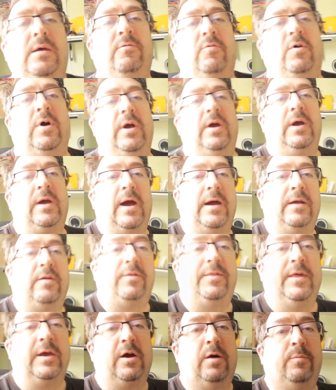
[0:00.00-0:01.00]
Right, again, I
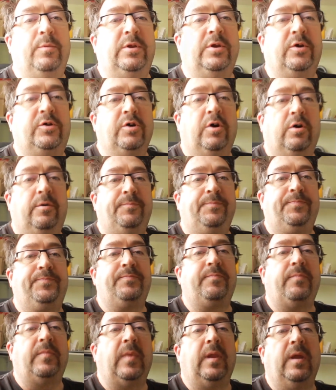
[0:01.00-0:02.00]
think I'm in the shot.
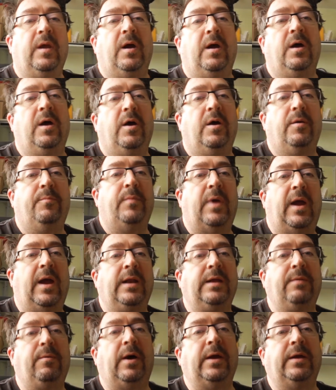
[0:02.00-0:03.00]

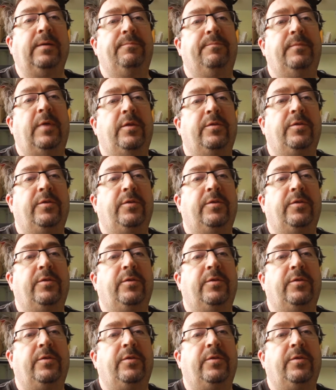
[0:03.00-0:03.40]
Anyway,